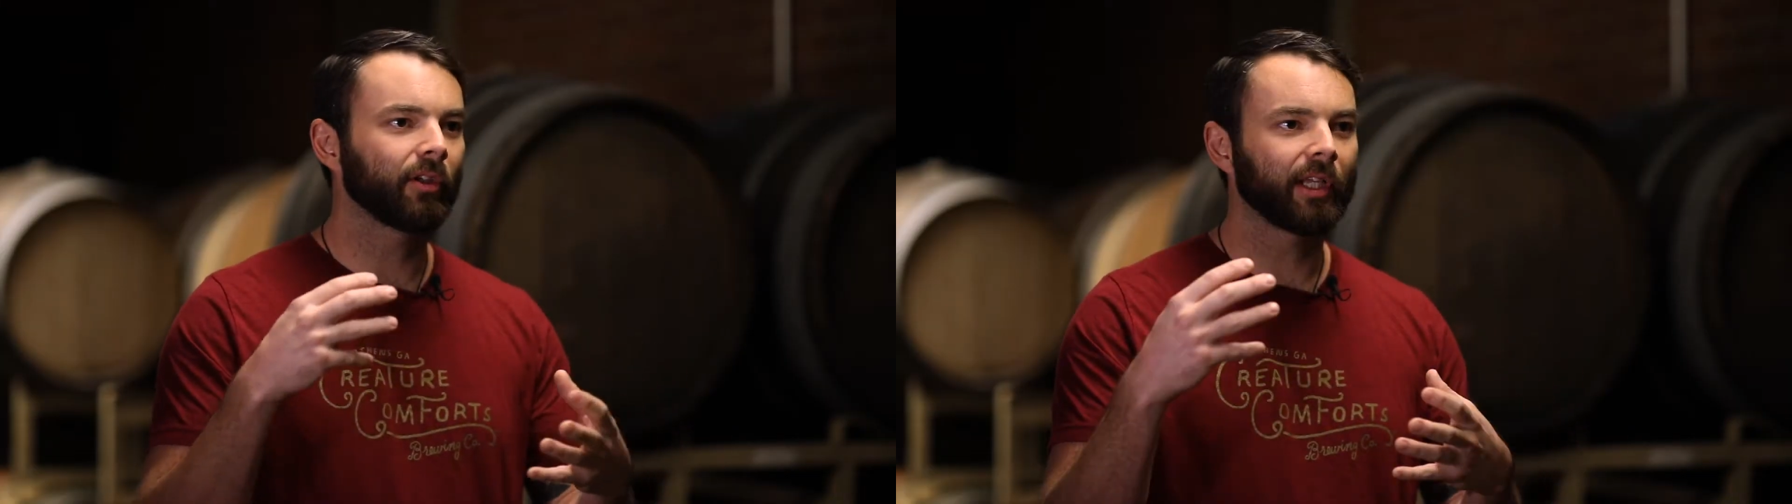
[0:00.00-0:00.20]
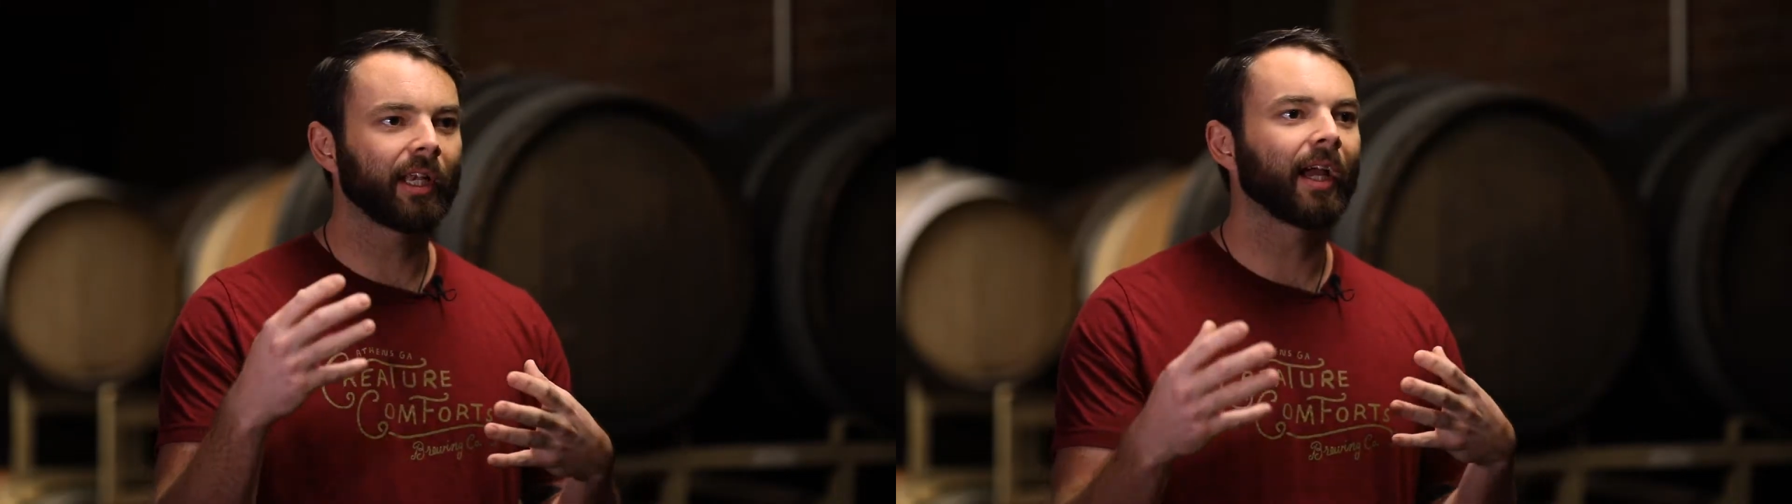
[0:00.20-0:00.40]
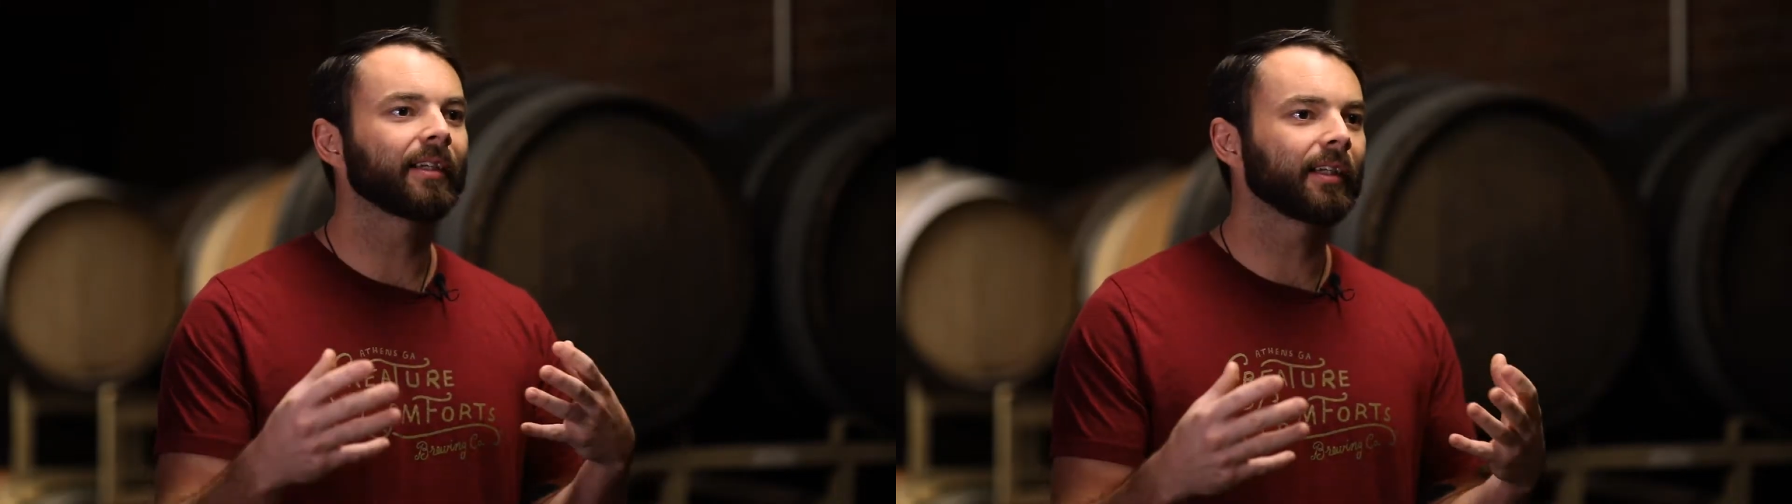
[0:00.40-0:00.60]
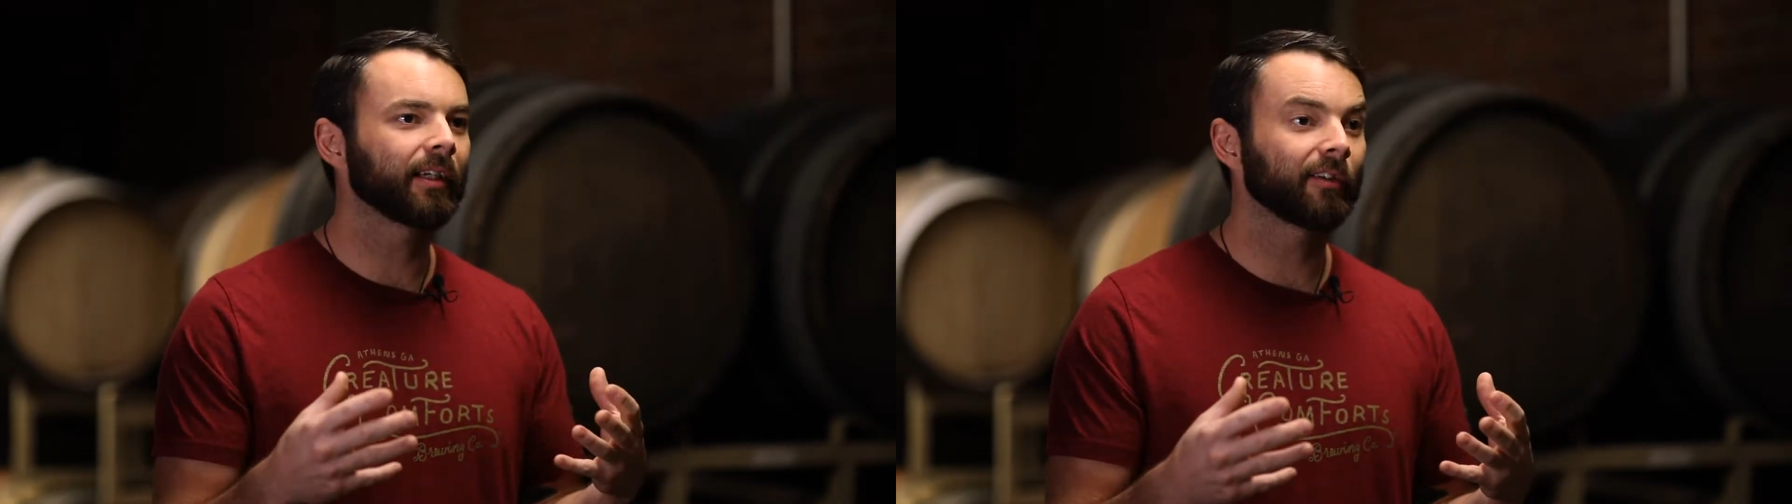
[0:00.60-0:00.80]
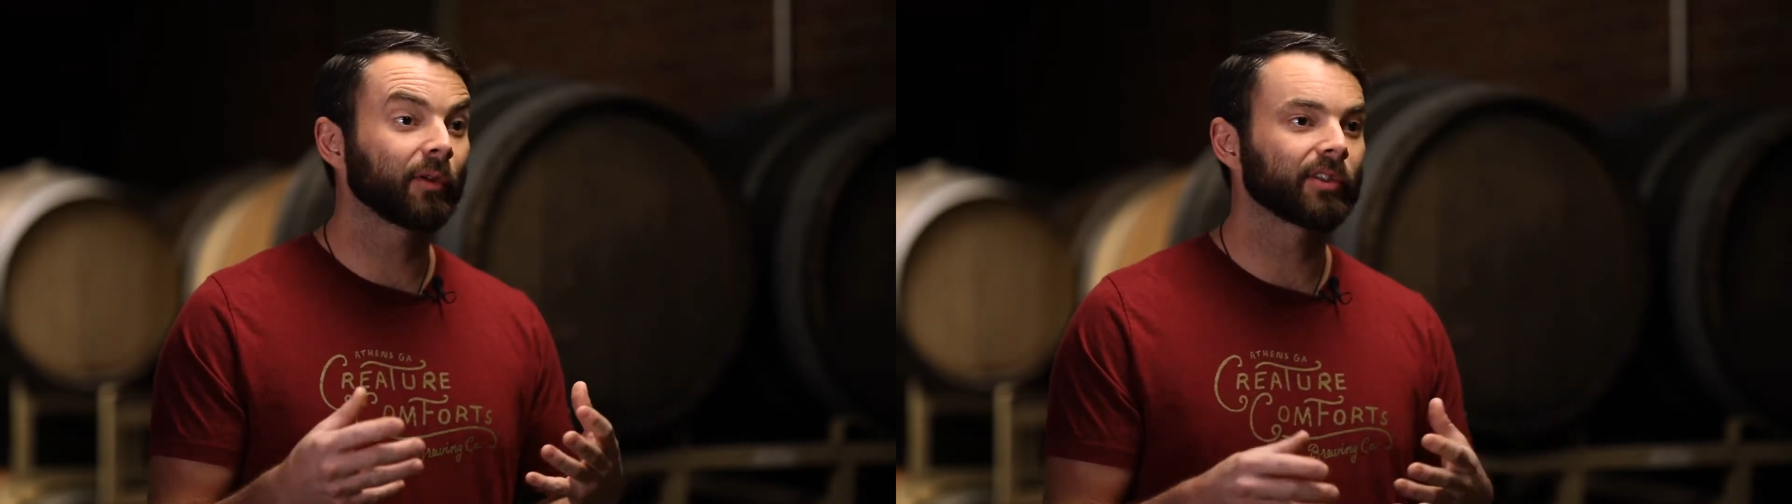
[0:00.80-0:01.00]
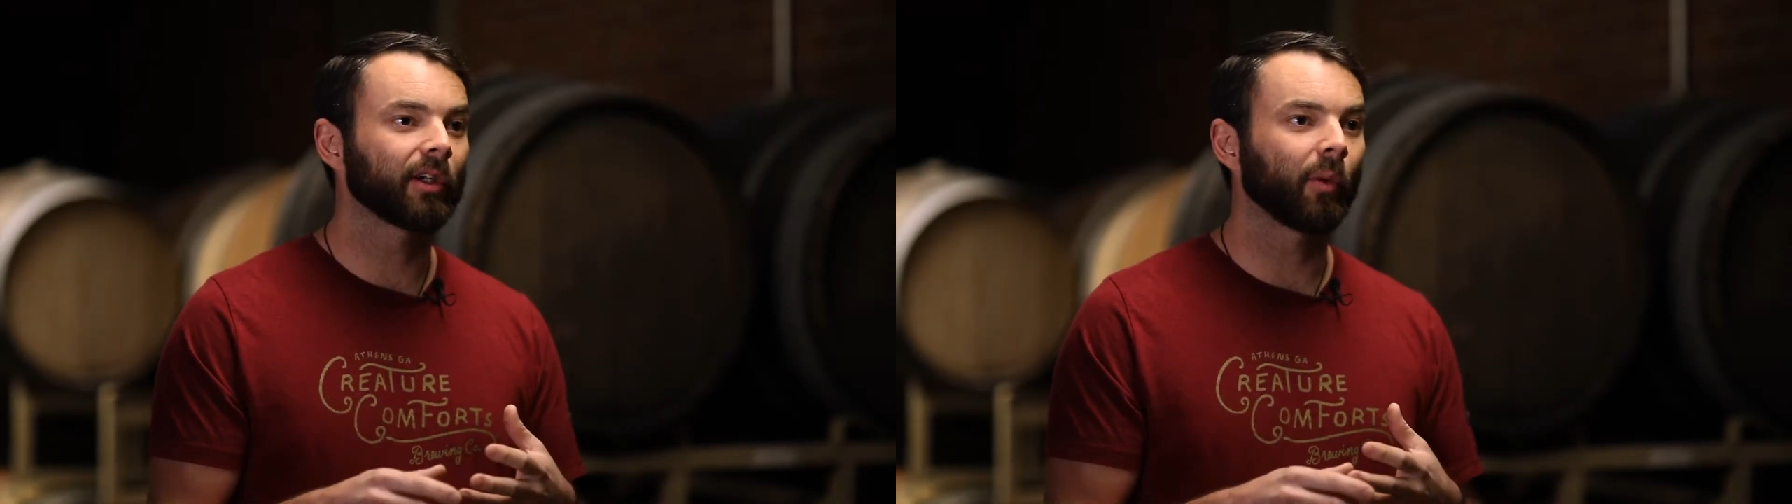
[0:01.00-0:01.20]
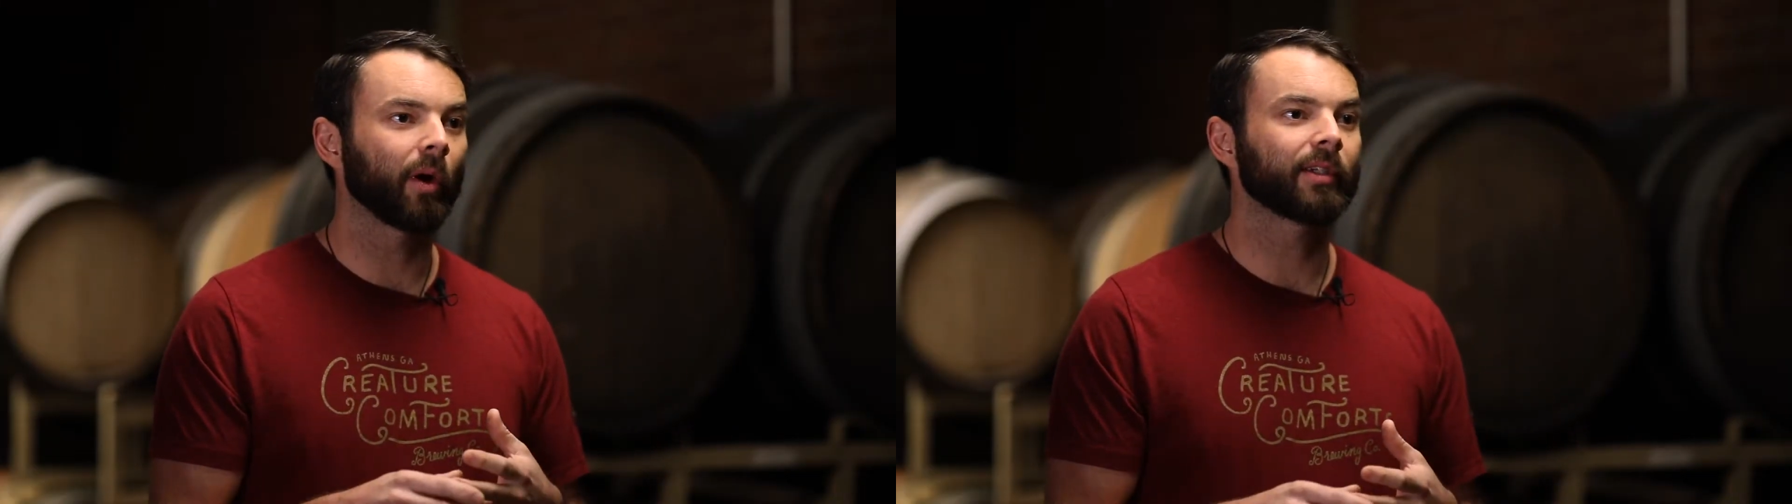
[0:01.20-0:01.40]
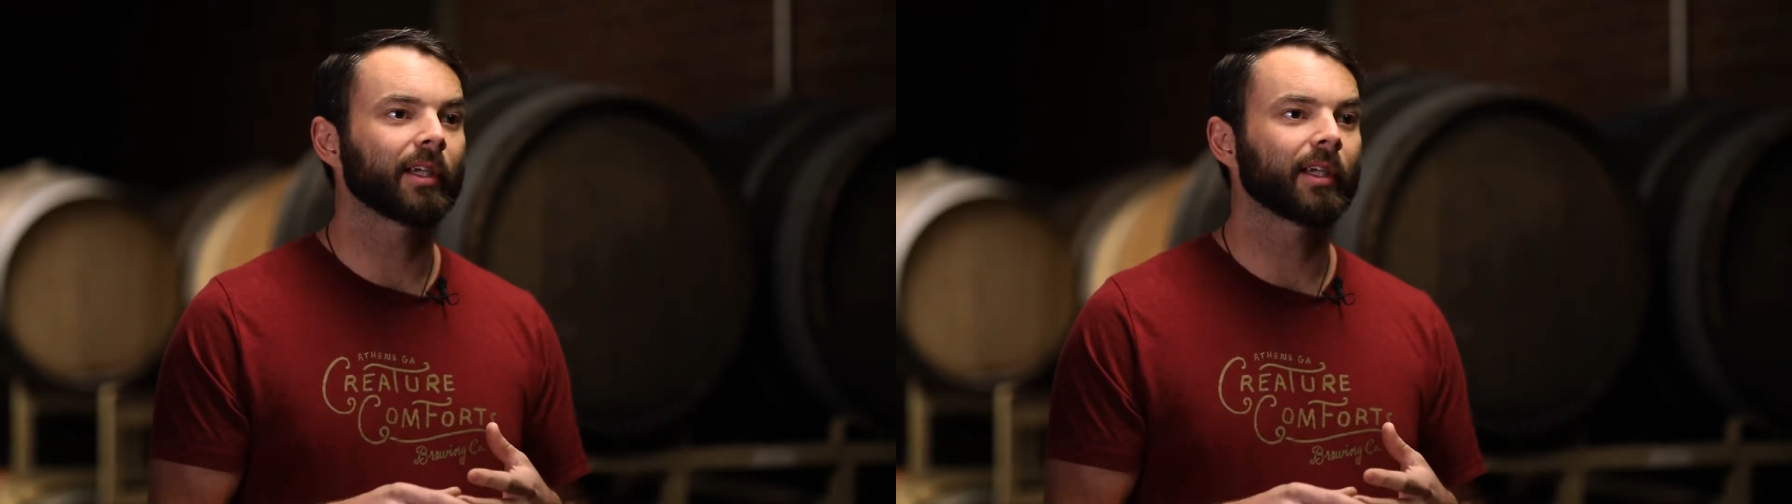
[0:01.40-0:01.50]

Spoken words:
get an idea of what's going to work